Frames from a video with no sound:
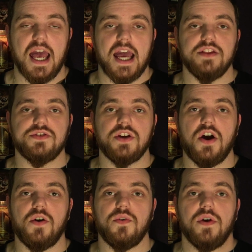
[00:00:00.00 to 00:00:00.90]
And
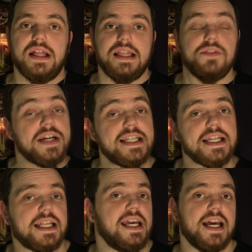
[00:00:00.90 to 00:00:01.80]
so
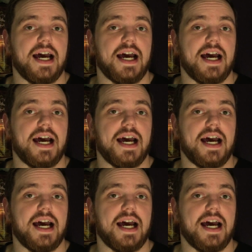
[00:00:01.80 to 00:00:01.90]
recently